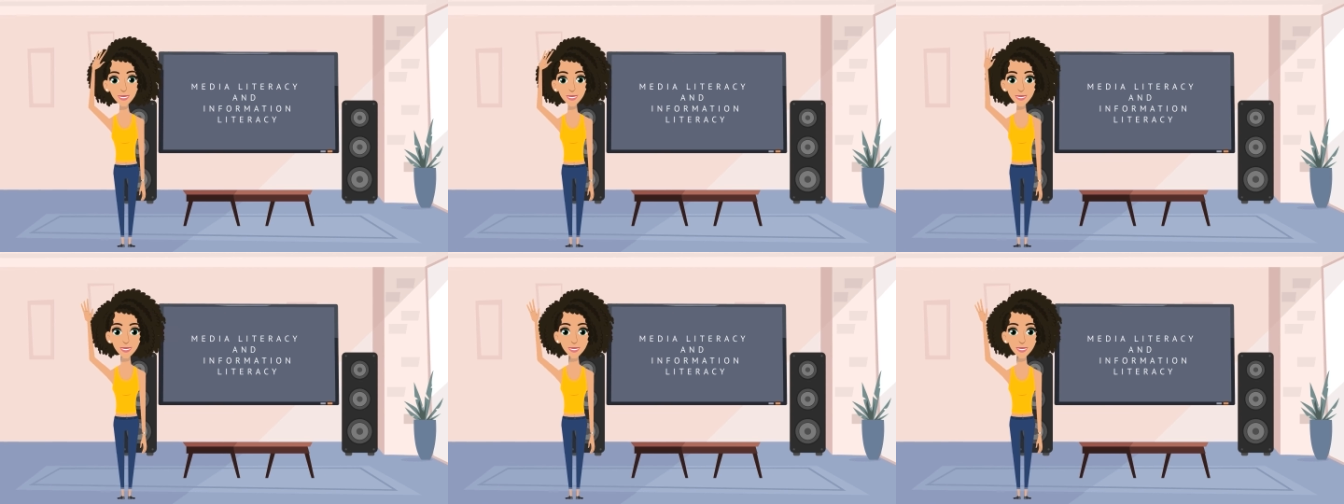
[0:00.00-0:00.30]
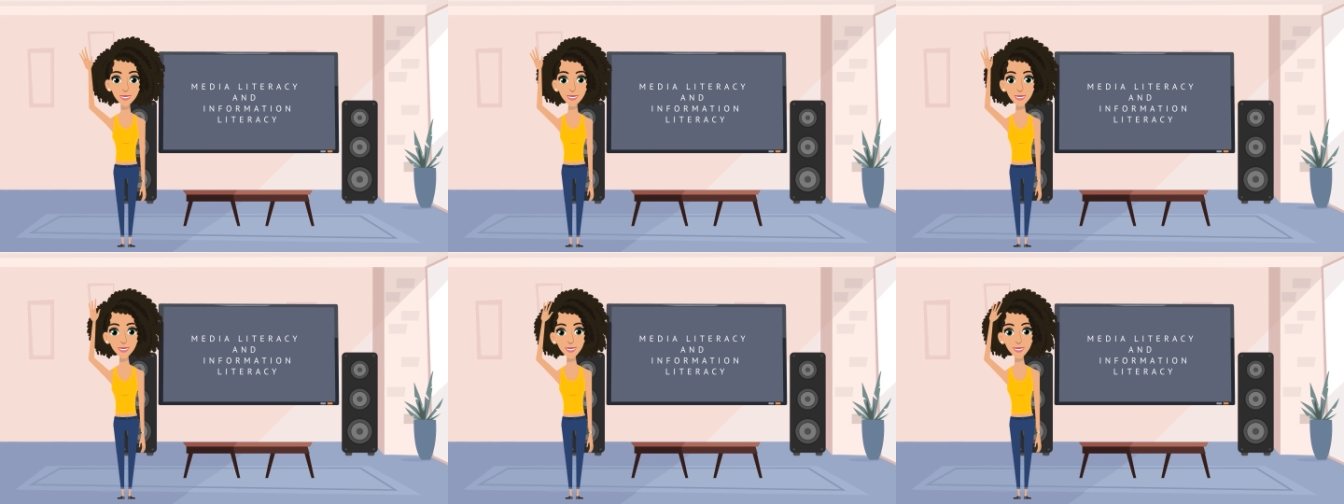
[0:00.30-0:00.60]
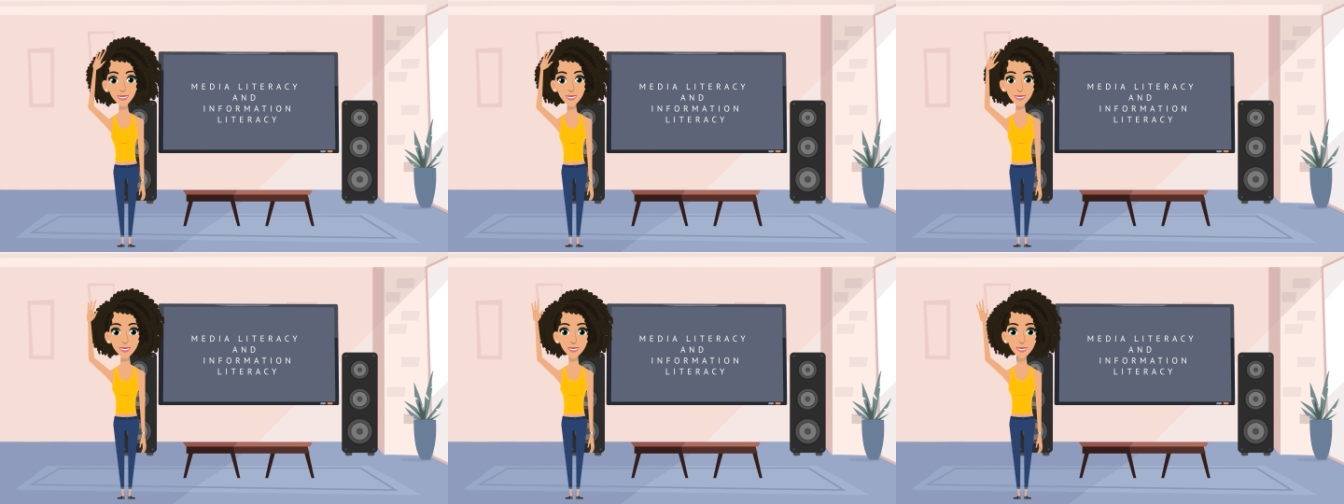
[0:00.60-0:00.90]
to join this
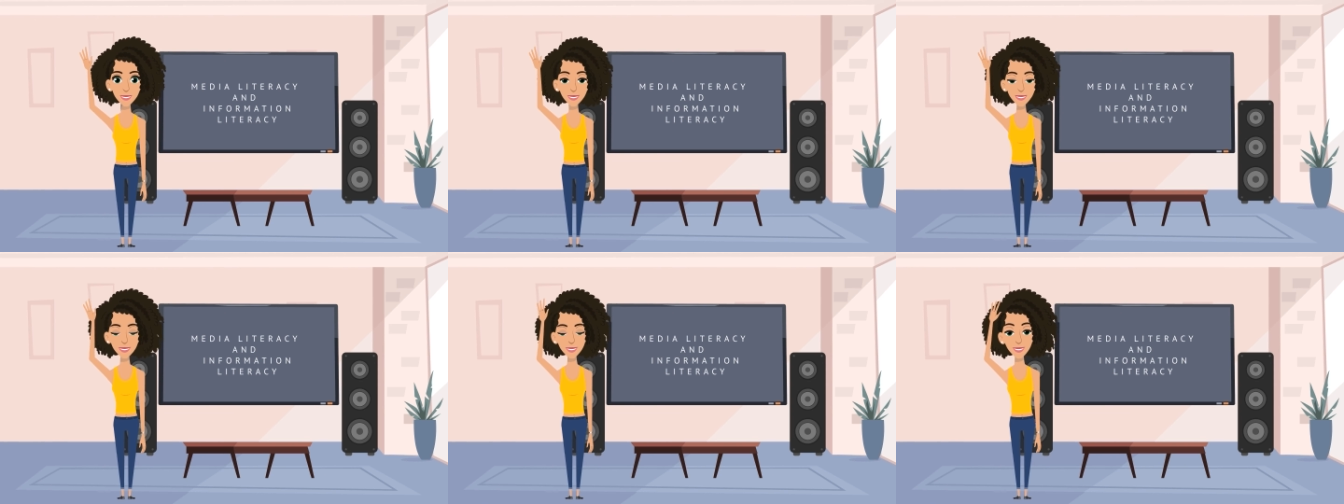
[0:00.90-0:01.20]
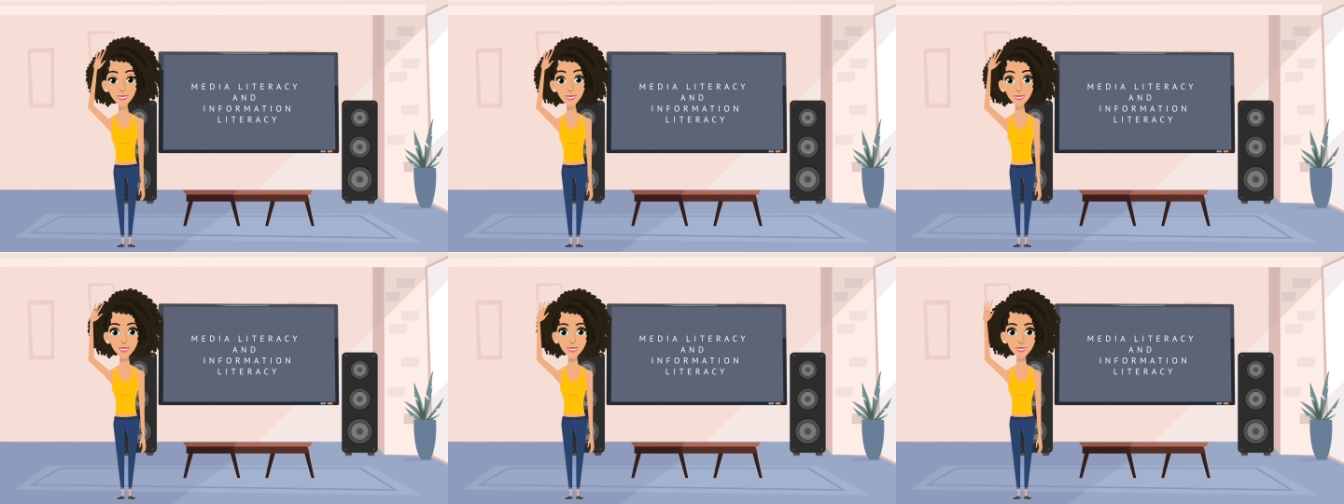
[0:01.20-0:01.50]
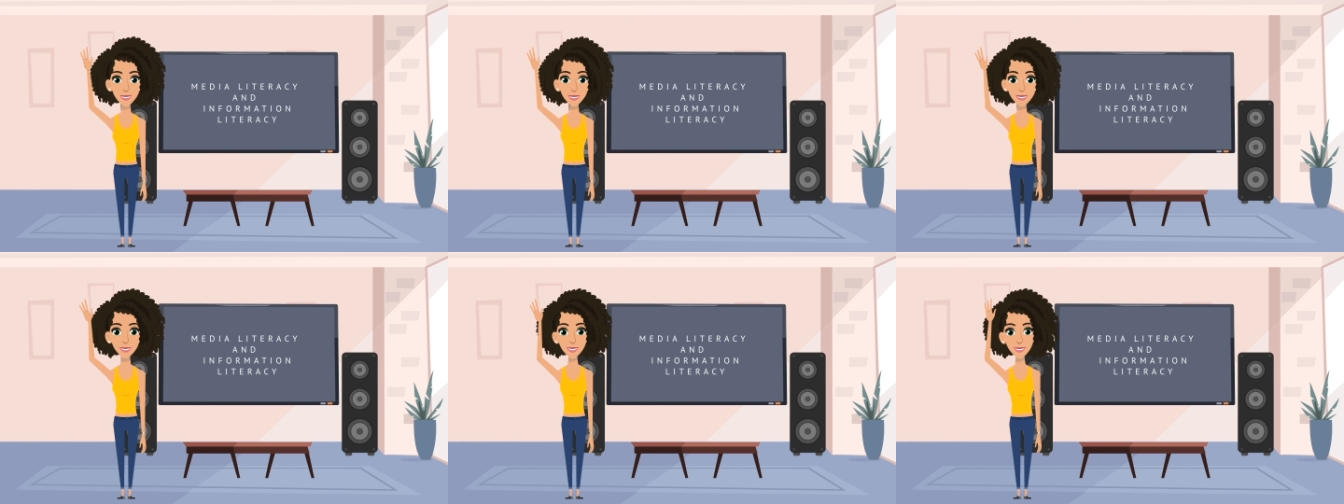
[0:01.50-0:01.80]
course.
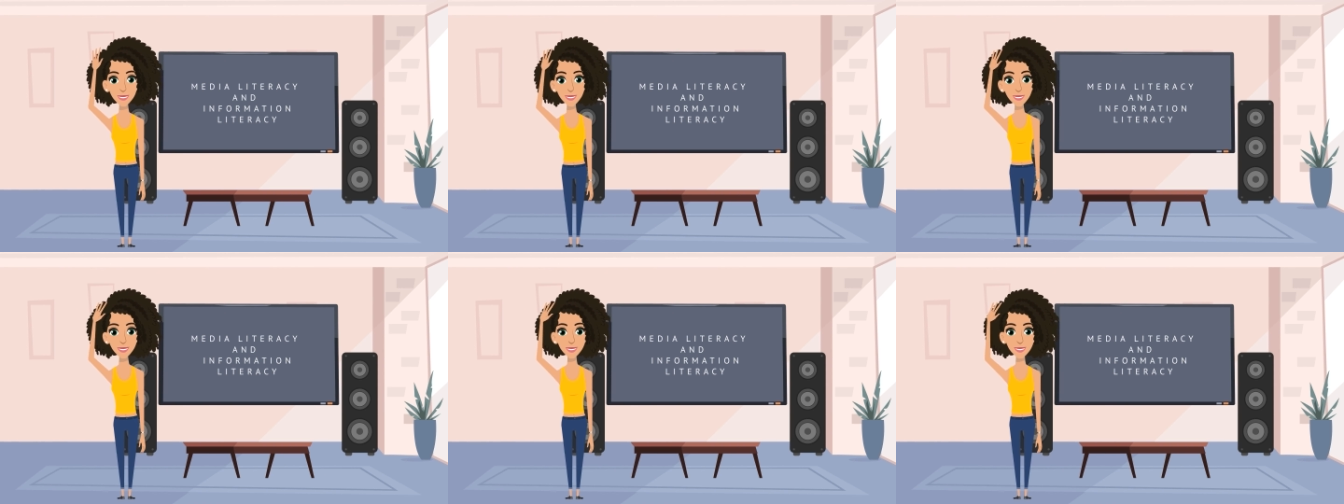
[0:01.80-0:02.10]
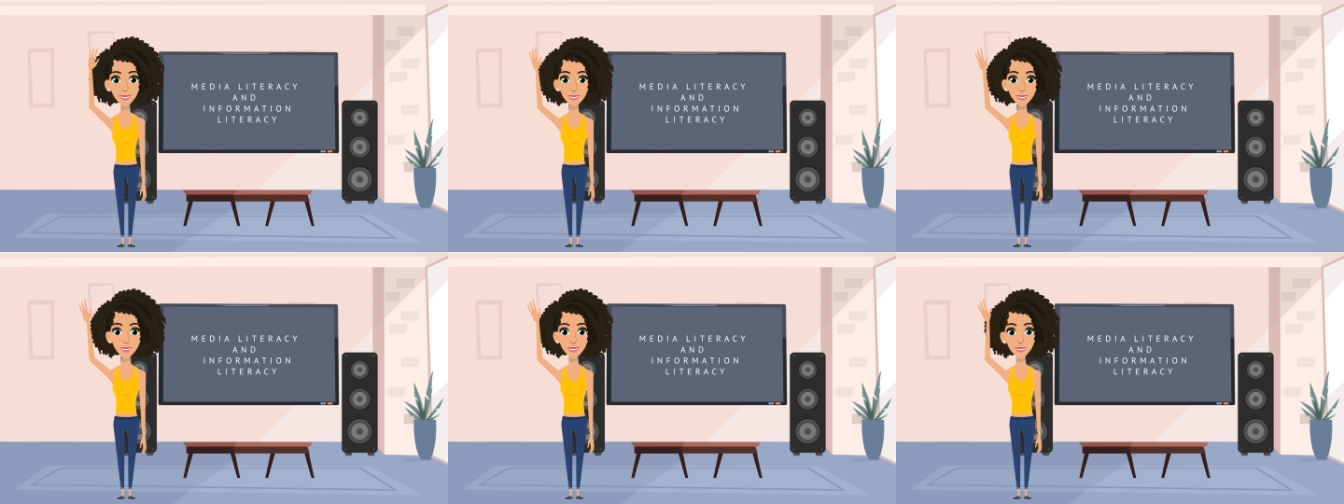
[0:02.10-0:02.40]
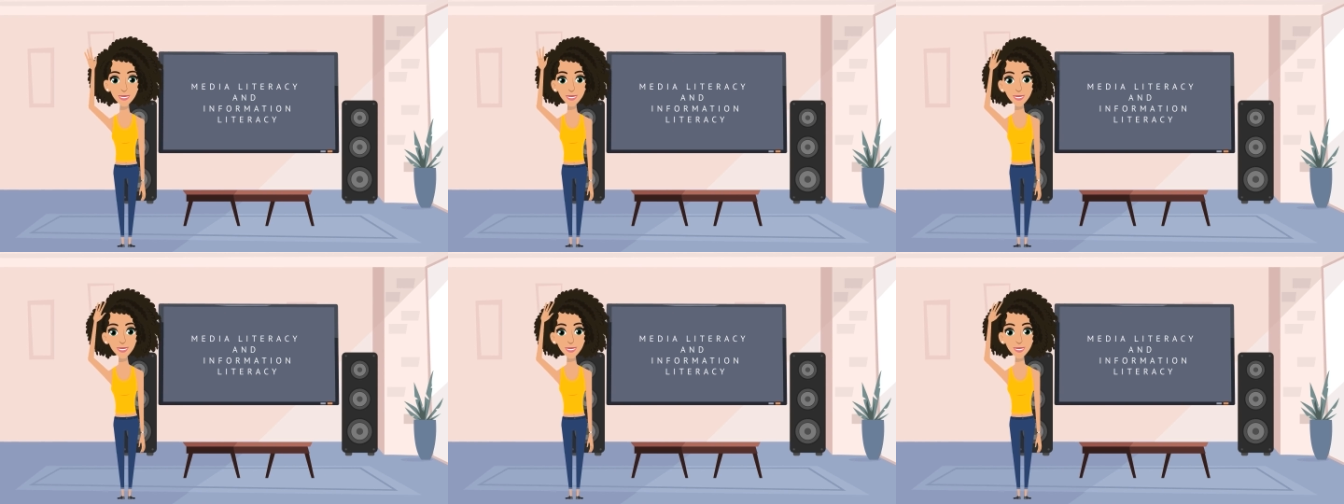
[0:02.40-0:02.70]
See you
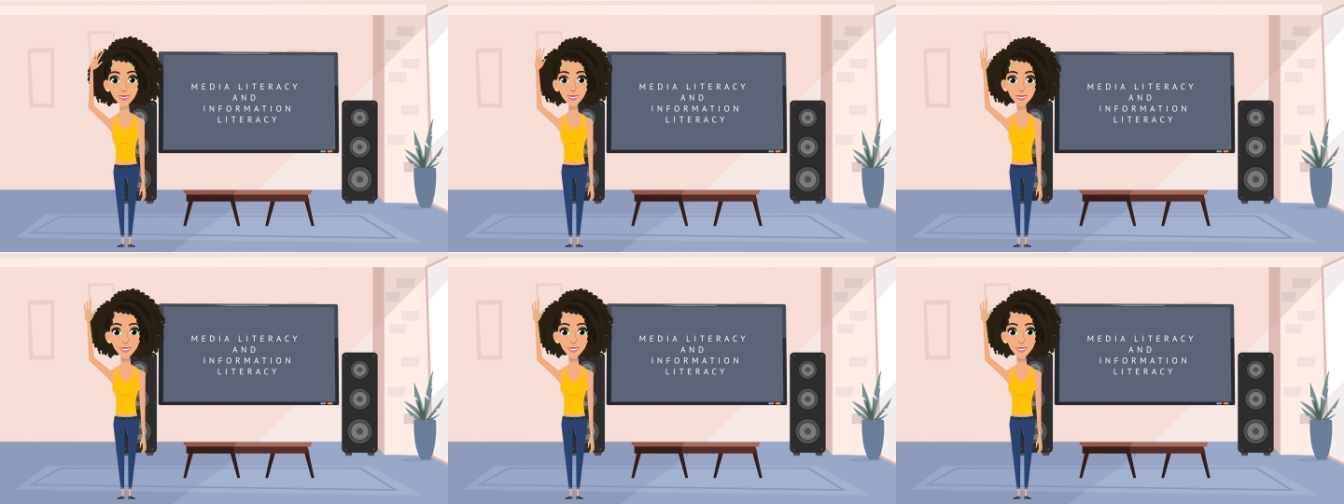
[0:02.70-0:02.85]
soon!